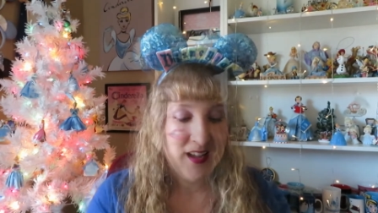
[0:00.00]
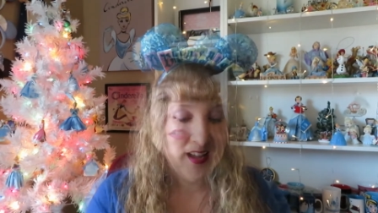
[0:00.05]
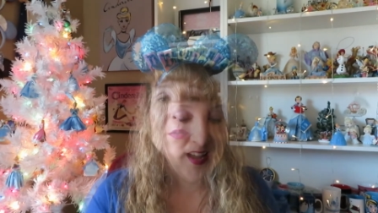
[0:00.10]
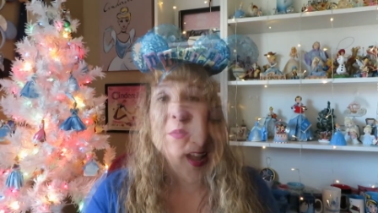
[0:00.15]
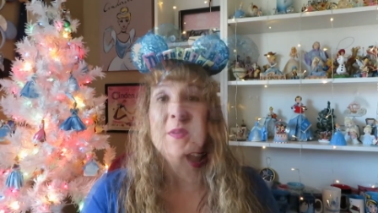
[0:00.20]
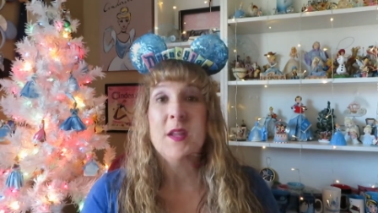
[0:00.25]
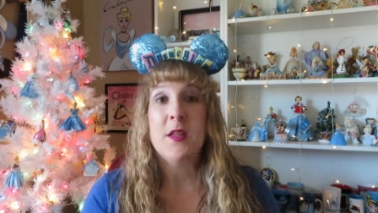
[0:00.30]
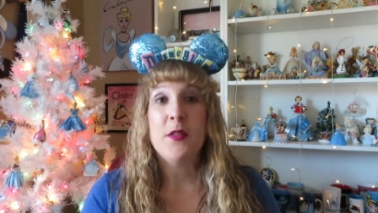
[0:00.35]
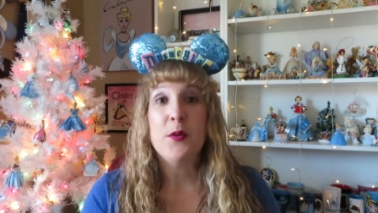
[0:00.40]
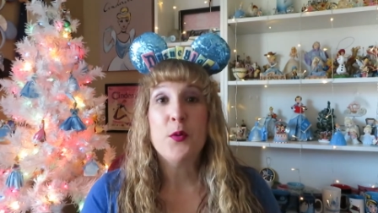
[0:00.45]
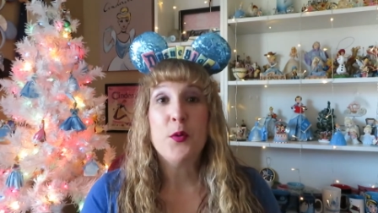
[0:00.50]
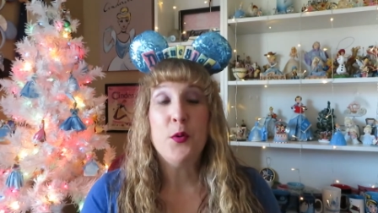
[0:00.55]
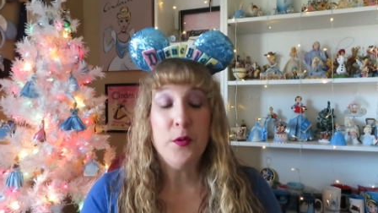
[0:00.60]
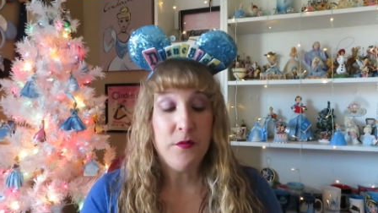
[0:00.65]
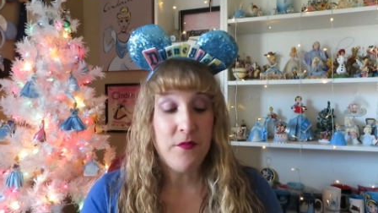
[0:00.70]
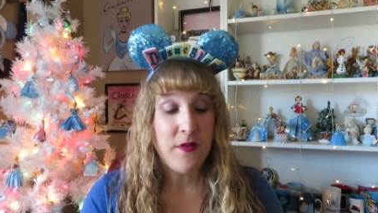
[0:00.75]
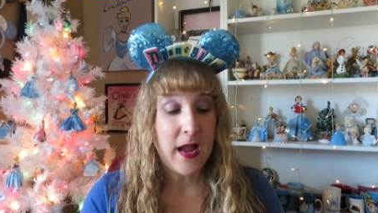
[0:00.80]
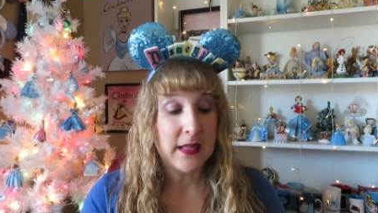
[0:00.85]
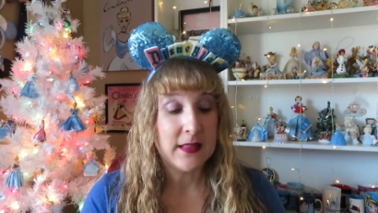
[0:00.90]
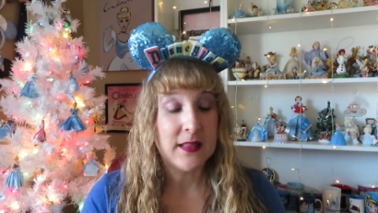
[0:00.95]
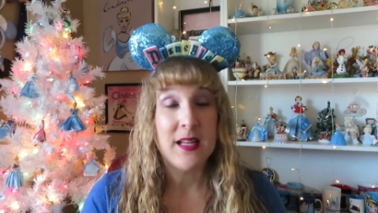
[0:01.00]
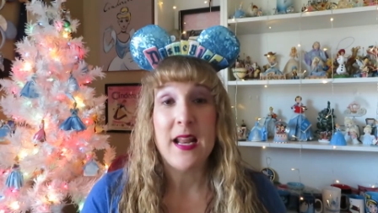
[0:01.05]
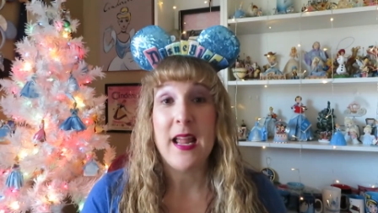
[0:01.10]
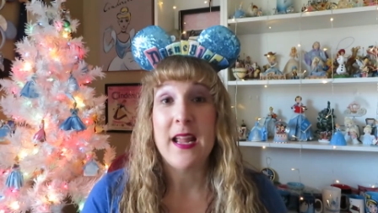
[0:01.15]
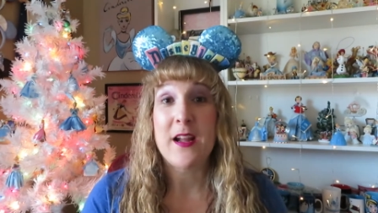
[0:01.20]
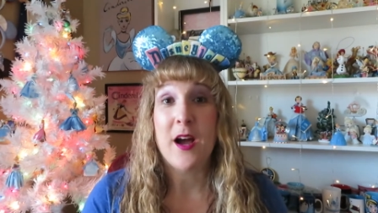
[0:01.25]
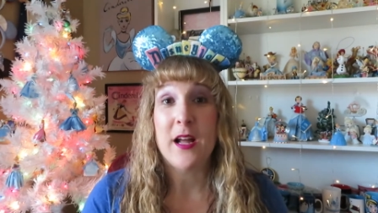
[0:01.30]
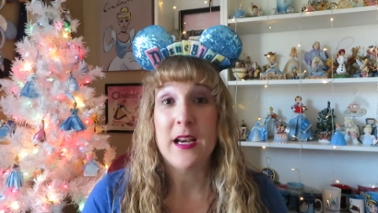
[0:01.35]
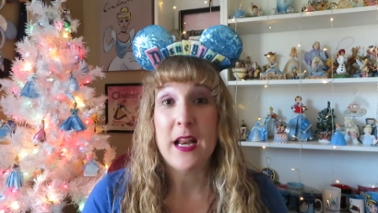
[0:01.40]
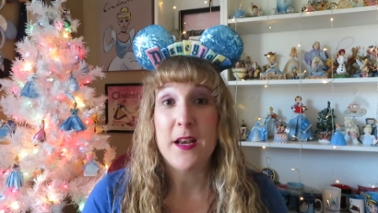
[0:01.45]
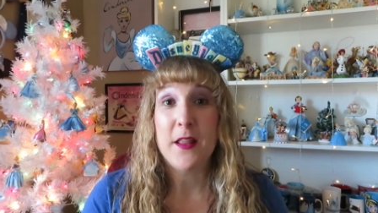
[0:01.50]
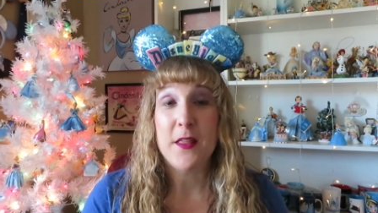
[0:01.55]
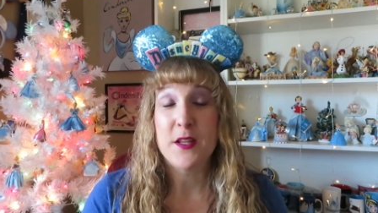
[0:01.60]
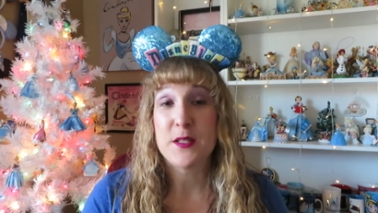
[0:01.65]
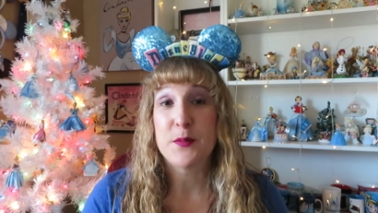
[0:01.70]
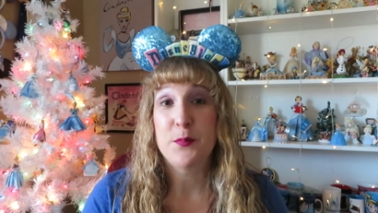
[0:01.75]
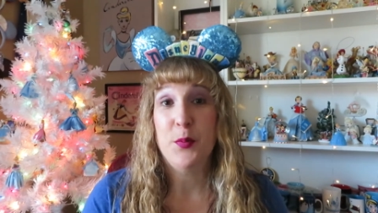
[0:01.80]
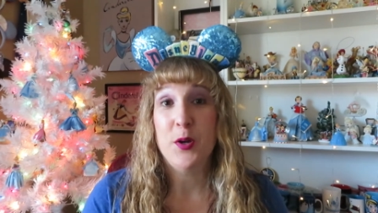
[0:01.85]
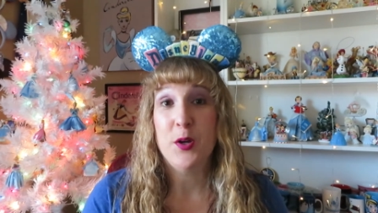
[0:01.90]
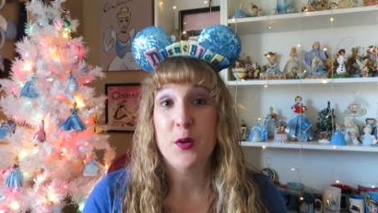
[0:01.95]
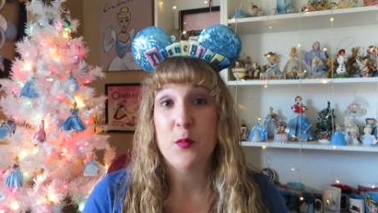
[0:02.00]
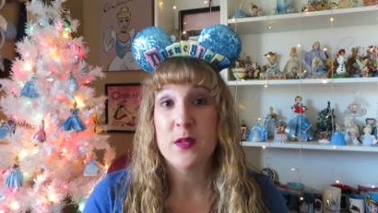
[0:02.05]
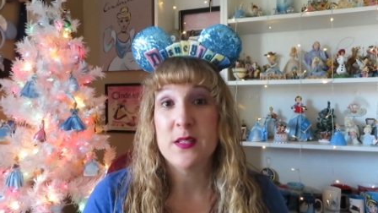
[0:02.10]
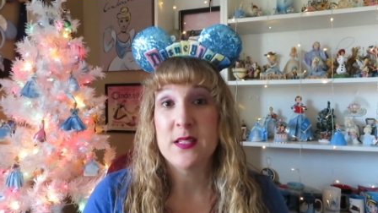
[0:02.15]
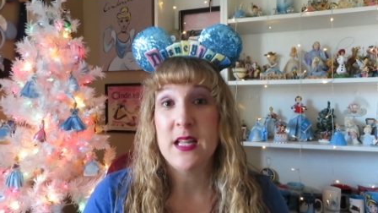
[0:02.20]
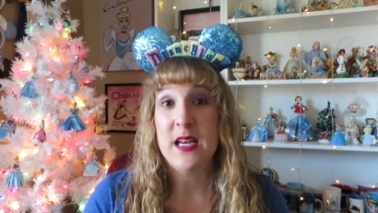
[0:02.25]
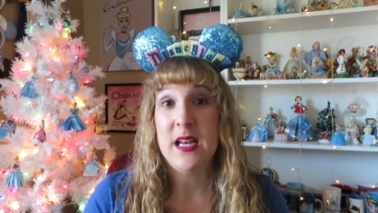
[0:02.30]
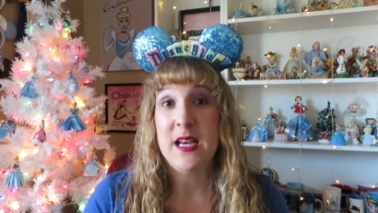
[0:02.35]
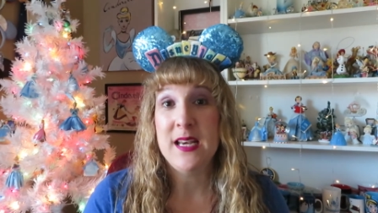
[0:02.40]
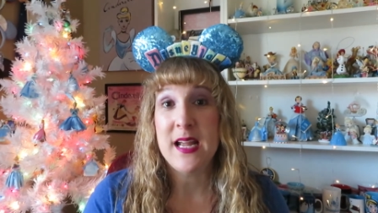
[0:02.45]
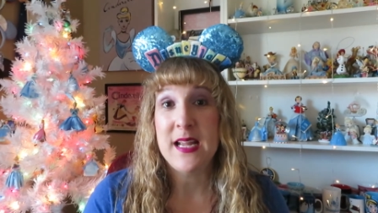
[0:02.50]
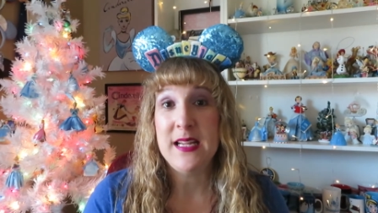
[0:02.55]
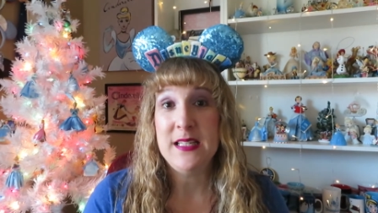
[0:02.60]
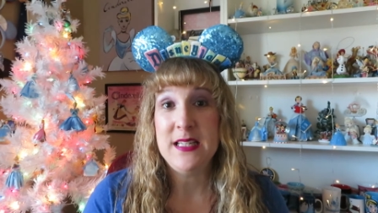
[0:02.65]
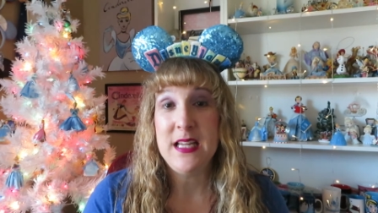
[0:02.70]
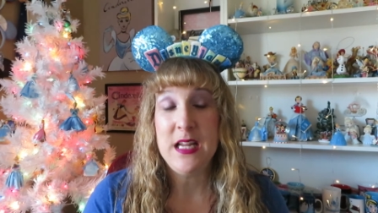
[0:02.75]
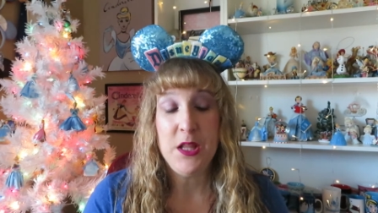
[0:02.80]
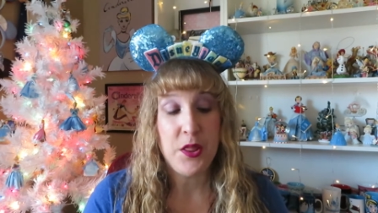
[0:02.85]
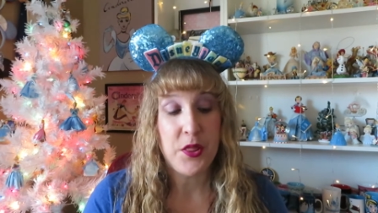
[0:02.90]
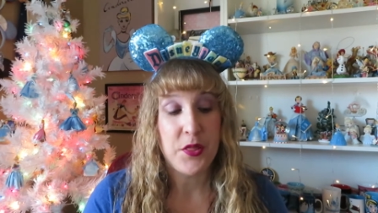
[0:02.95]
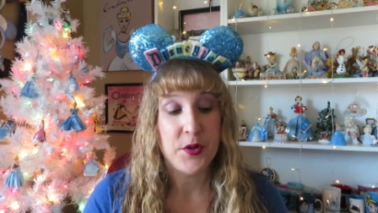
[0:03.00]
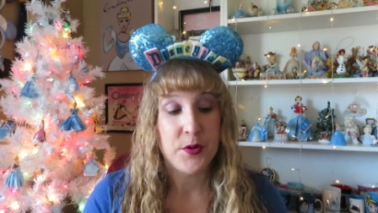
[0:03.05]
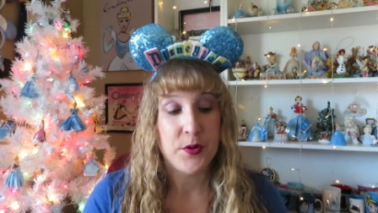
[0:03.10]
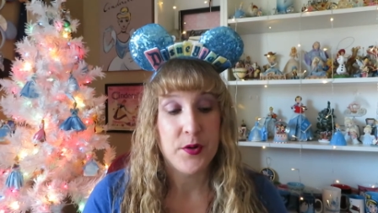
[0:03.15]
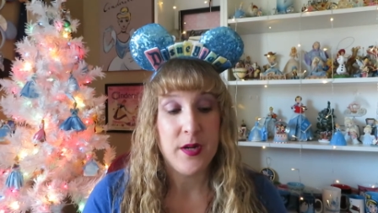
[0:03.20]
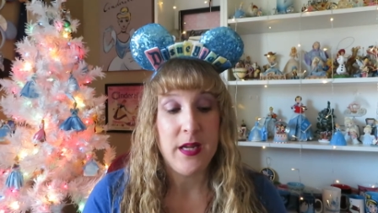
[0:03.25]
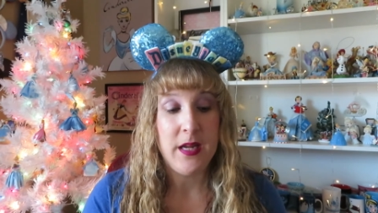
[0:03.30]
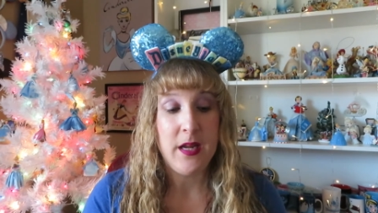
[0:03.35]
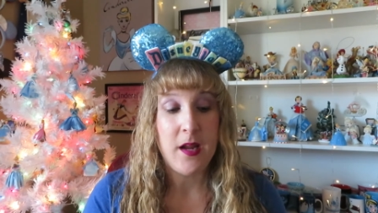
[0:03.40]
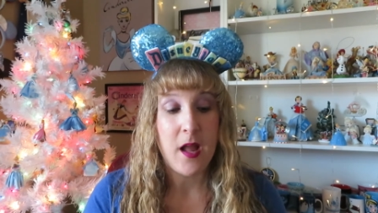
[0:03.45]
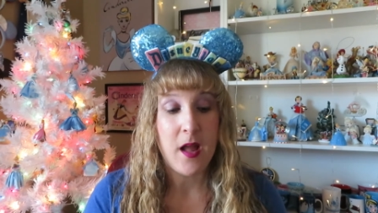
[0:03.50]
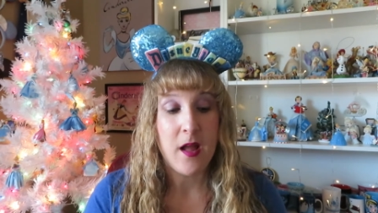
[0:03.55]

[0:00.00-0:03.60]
So another cool fact that I got out of this book was that in nineteen thirty,